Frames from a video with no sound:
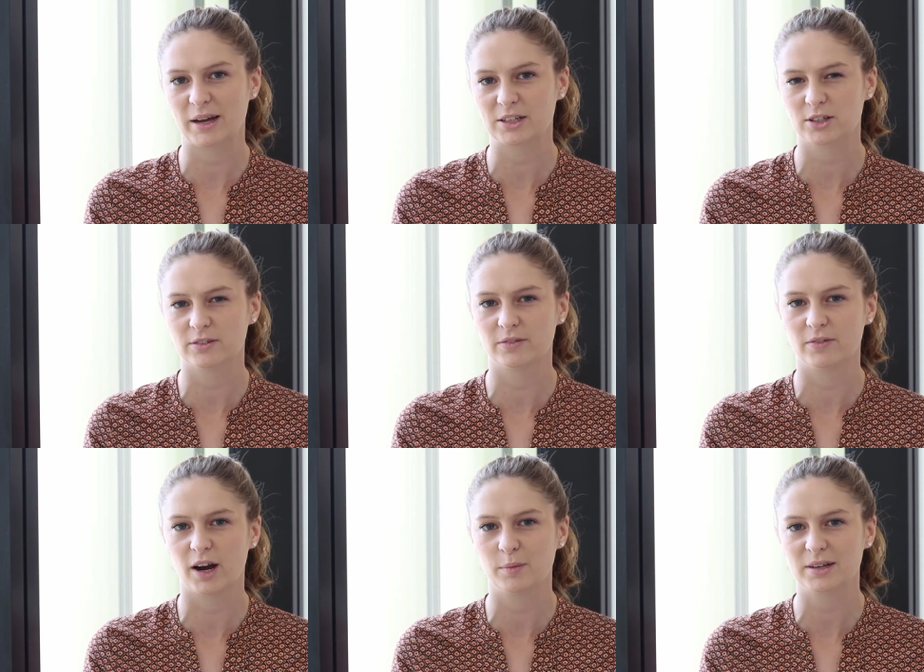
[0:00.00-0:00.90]
Bachelor of
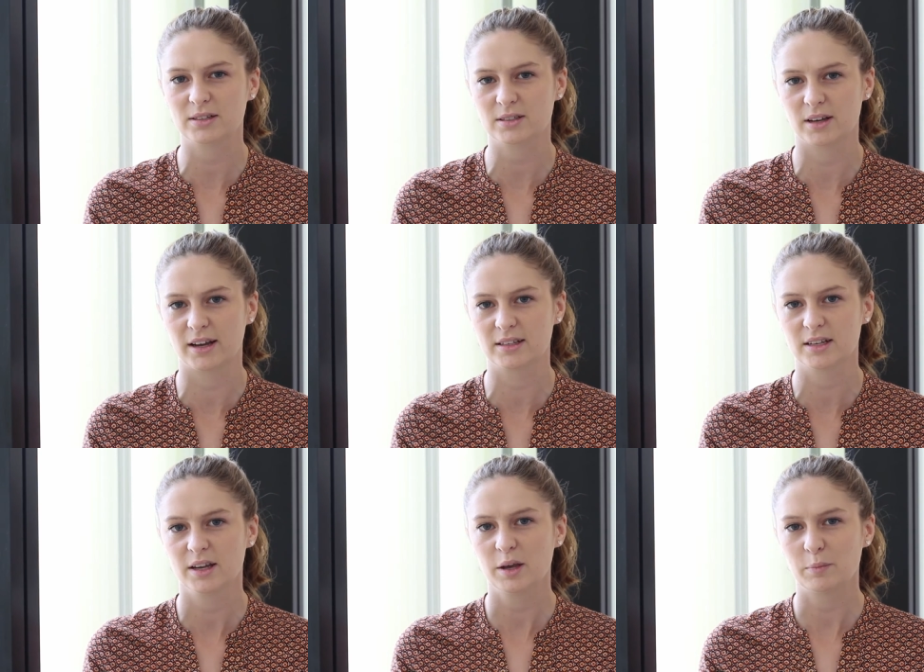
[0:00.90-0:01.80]
Environmental Science,
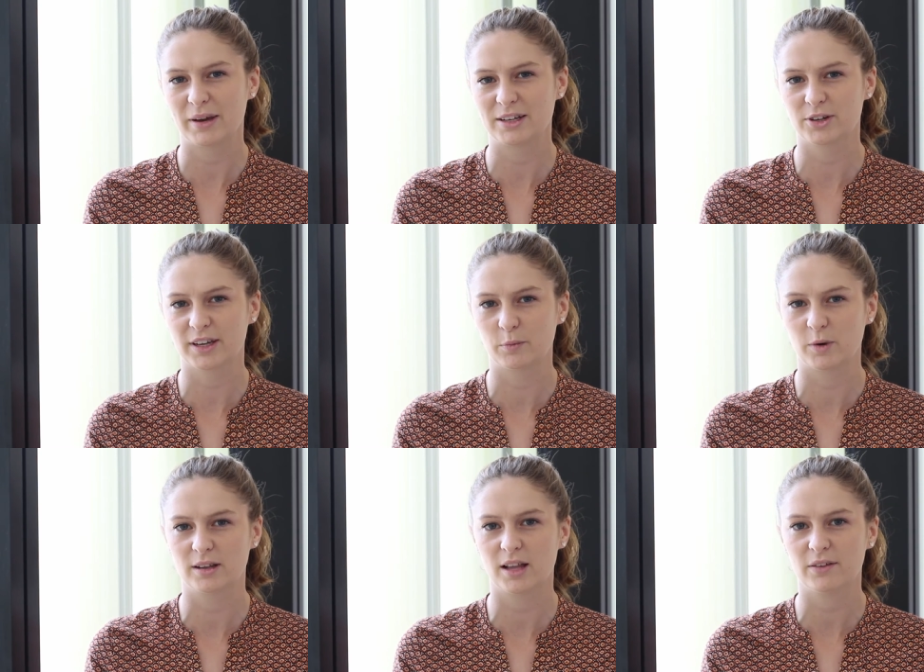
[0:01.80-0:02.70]
majoring in
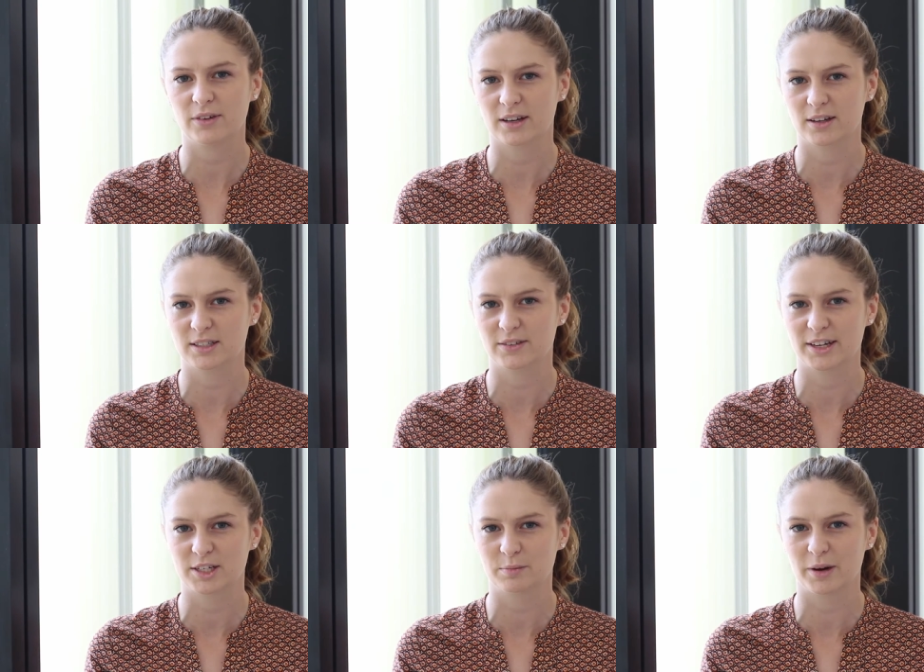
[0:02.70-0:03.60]
Wildlife and Conservation